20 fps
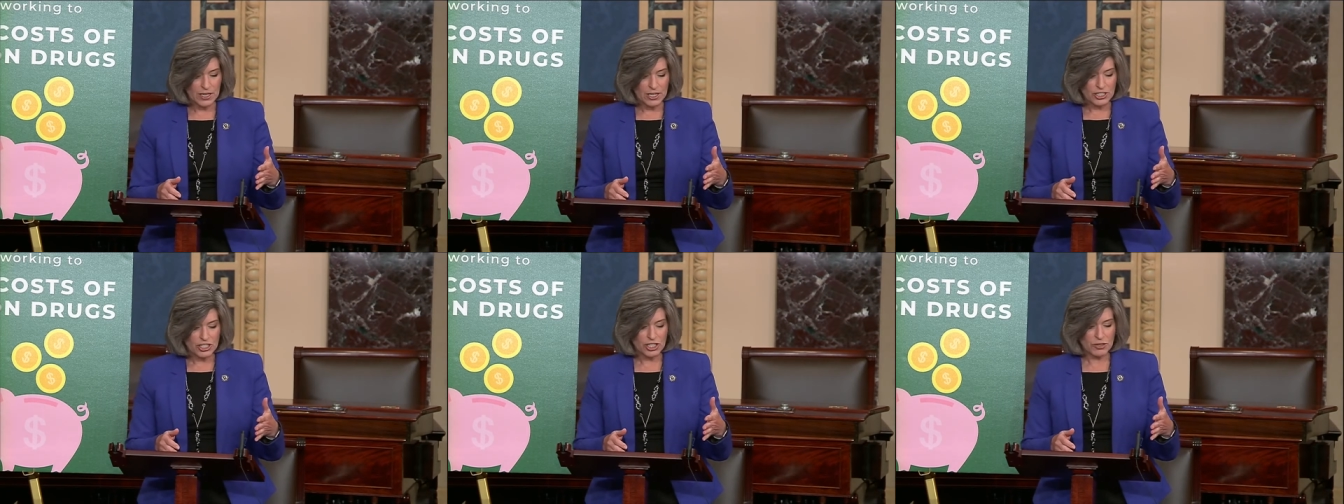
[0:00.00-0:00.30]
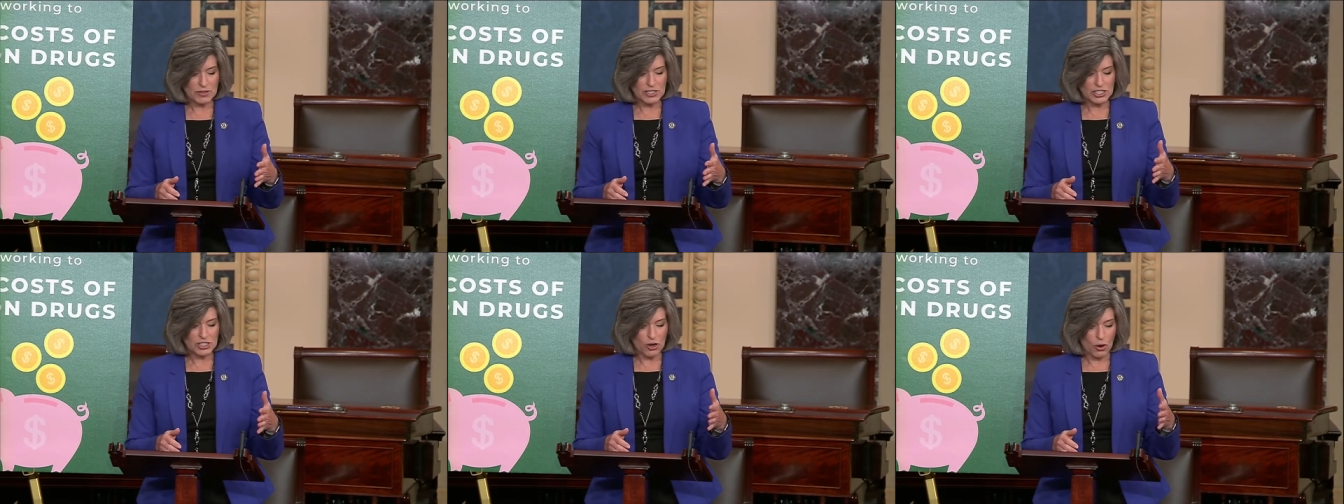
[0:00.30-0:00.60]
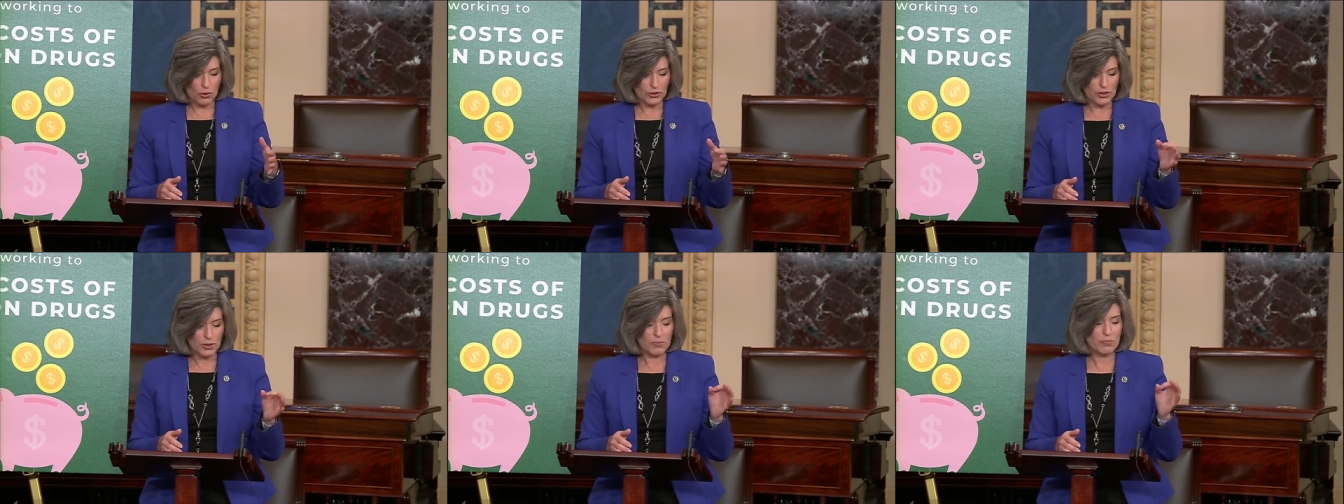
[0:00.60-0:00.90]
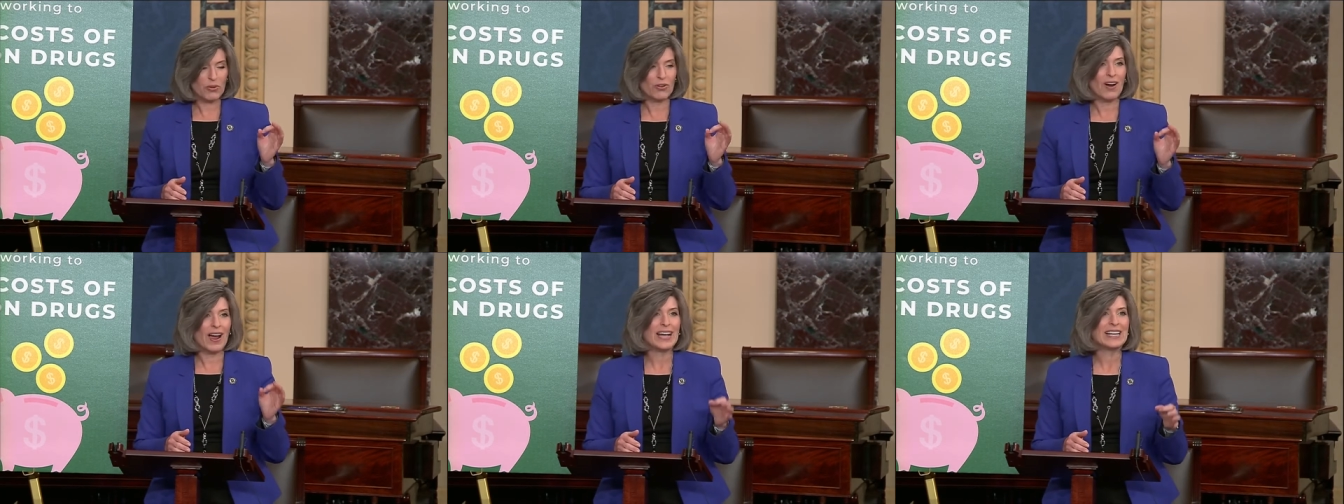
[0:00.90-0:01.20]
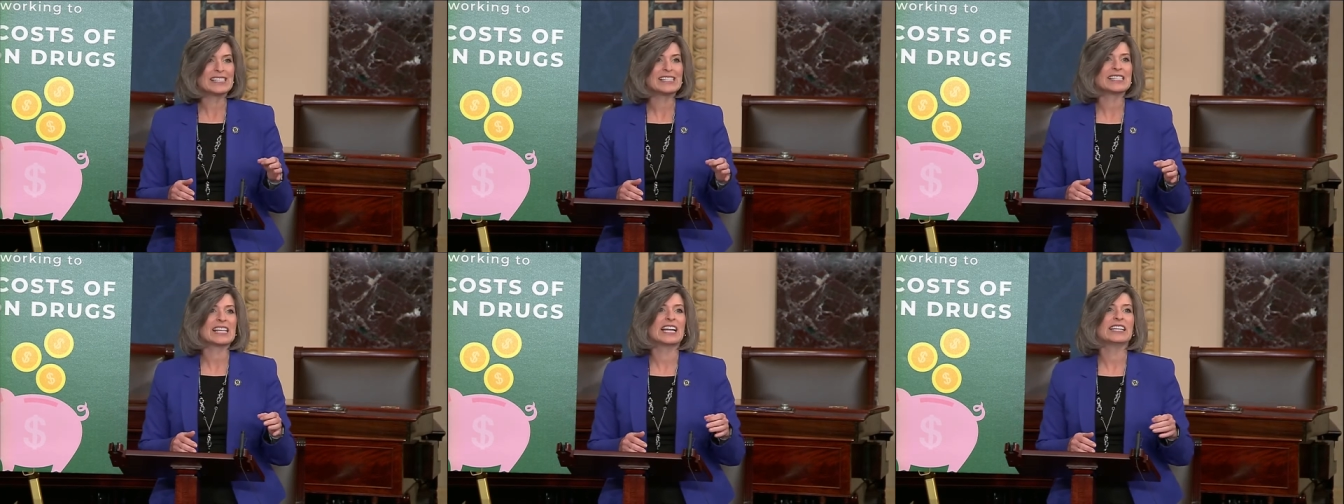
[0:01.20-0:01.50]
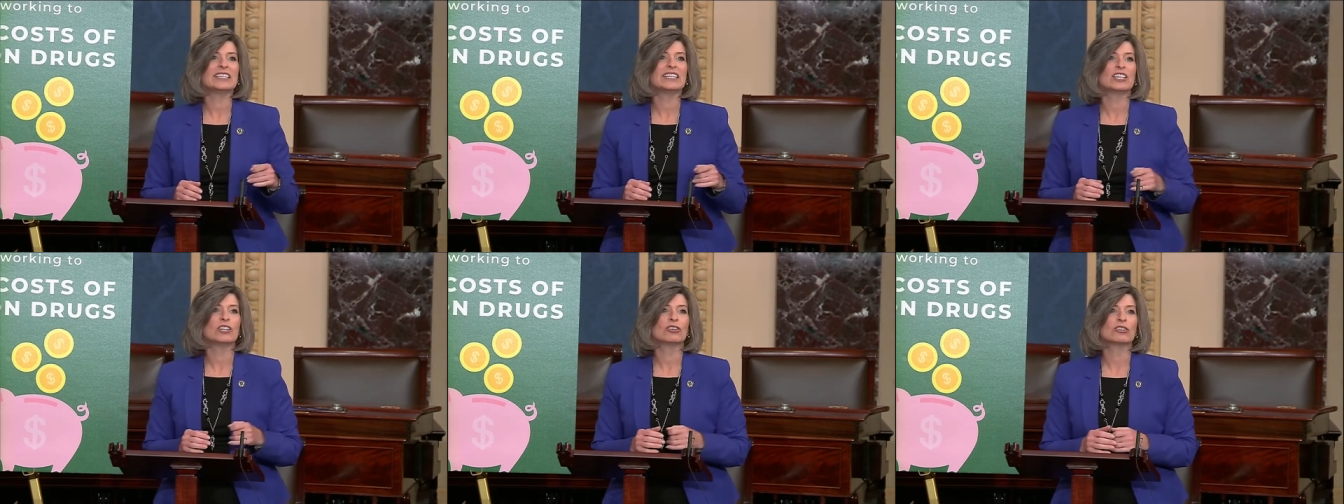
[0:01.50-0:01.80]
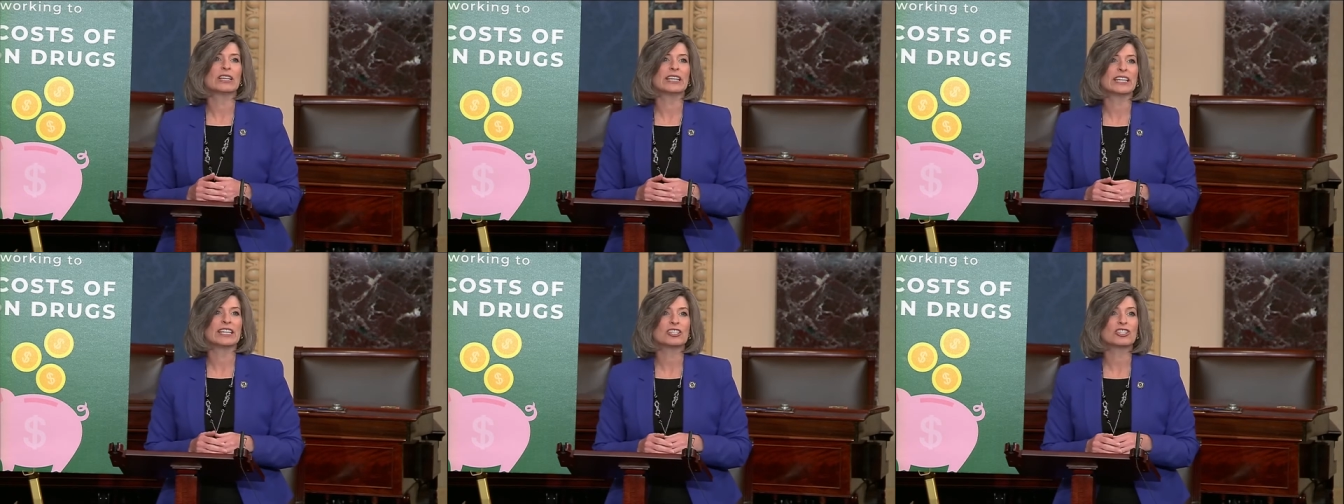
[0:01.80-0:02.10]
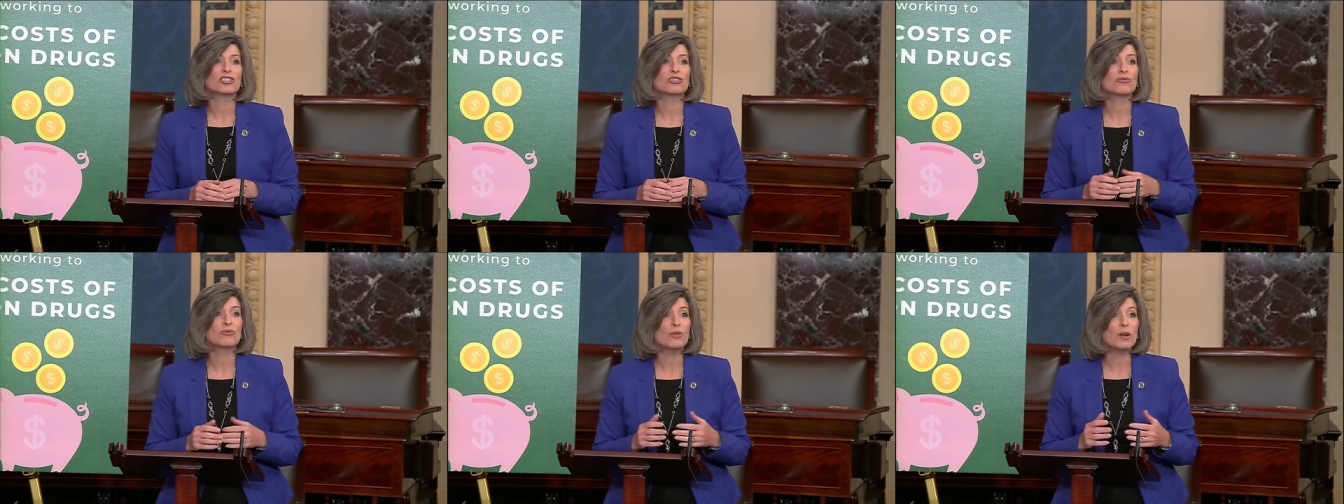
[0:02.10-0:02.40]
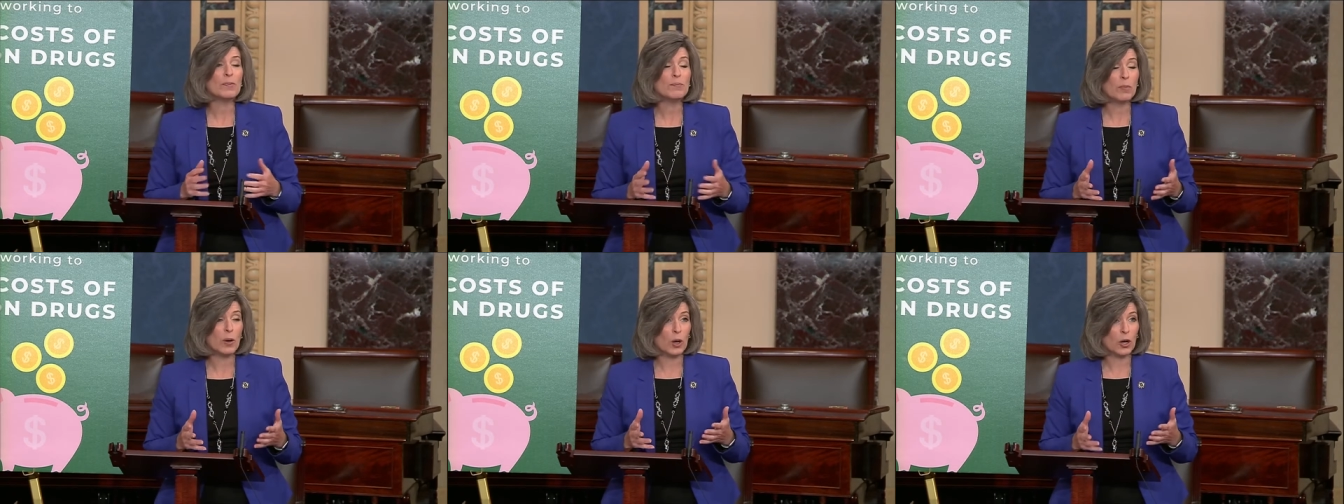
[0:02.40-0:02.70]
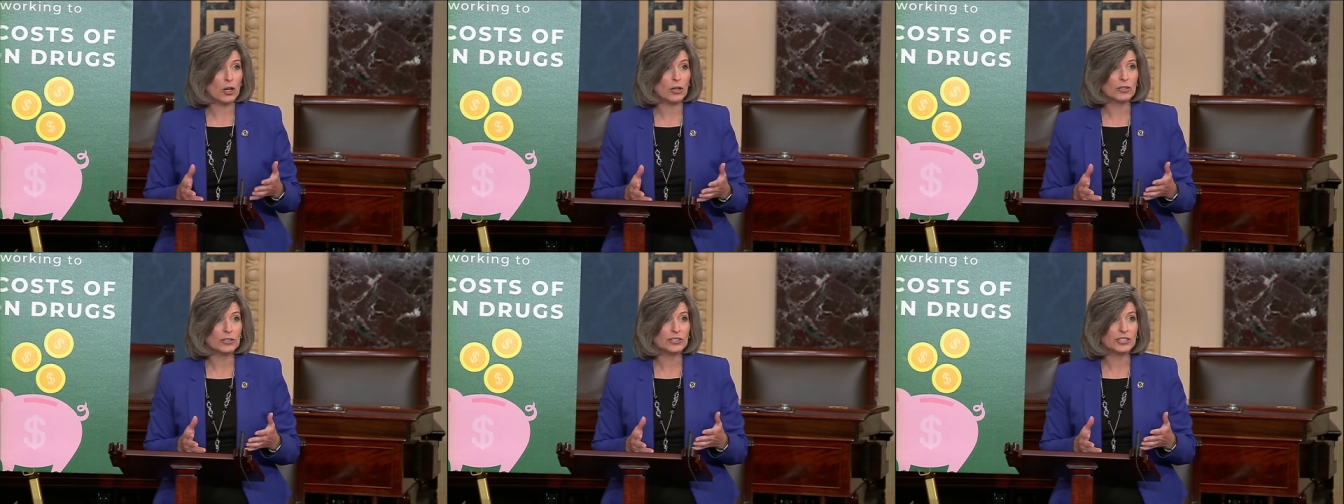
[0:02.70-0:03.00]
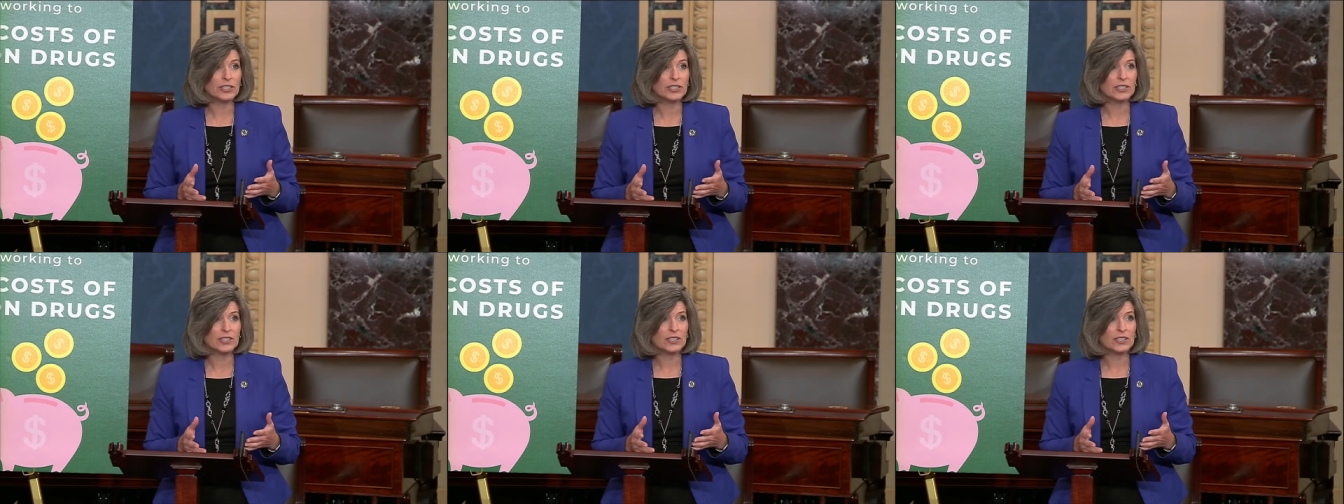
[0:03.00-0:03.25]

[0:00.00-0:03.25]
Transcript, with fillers: she was told the price had nearly tripled